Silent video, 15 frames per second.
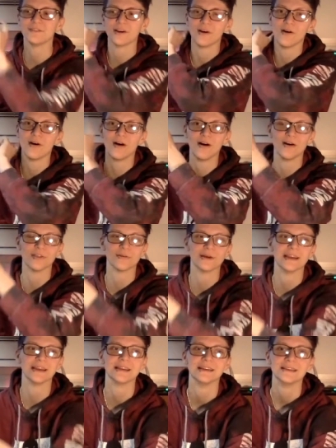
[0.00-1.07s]
to go all the
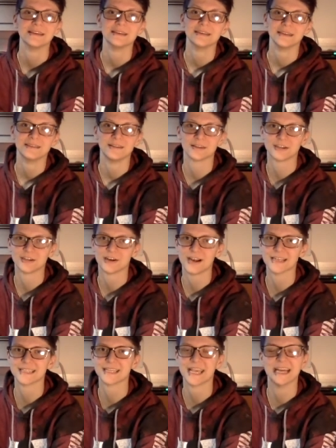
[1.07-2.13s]
way
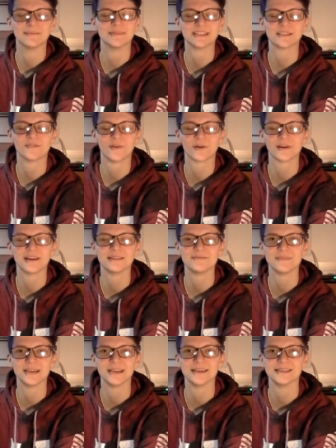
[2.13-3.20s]
across campus for
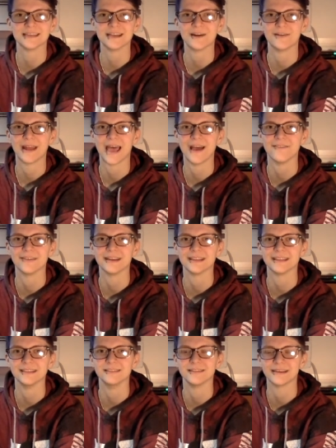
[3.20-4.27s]
it because they don't have it as
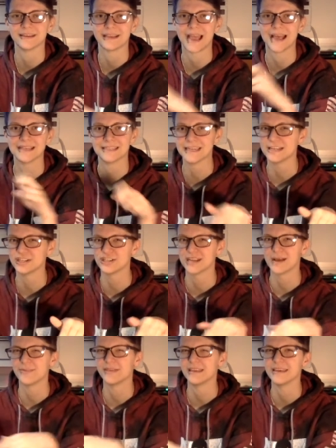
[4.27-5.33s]
a little gas station
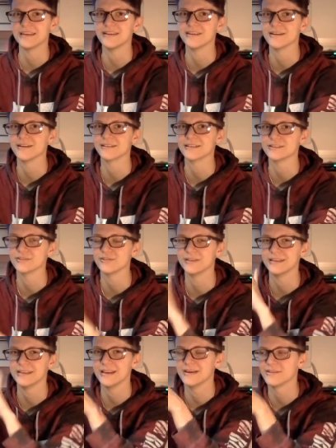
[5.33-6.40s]
type thing here. It's
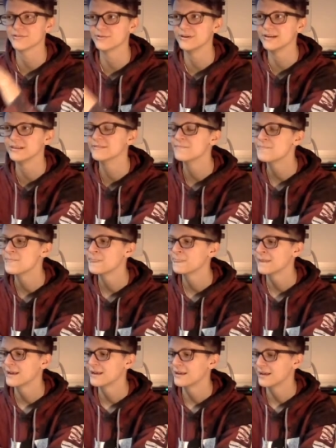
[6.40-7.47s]
only the other one.
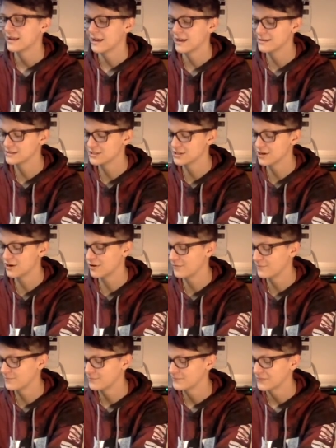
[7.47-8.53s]
And
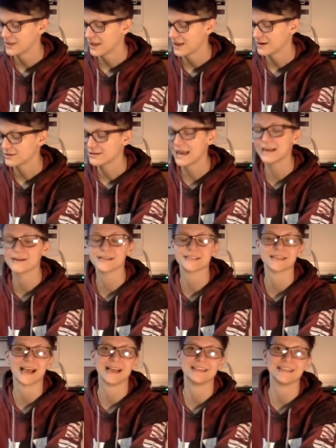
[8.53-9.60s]
so
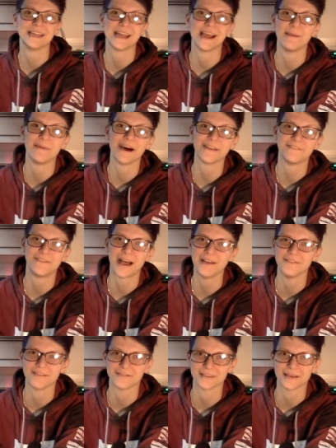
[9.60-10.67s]
today I bought
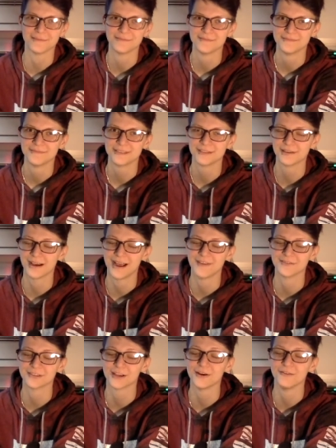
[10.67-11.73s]
5 of them. So I'll
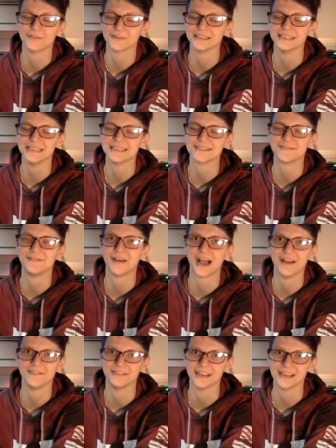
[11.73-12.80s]
have to go for at least
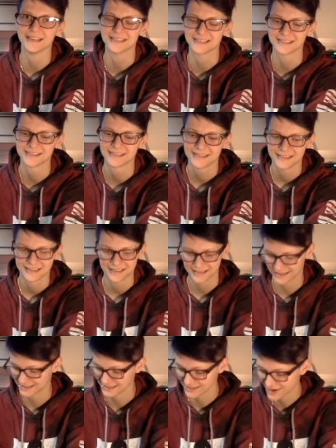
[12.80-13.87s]
5 days.
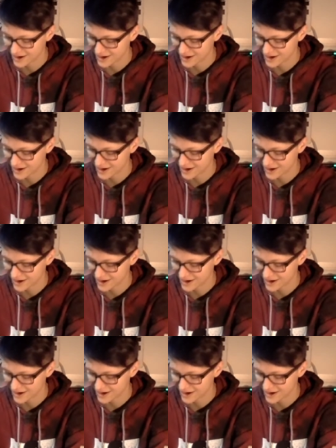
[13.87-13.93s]
Because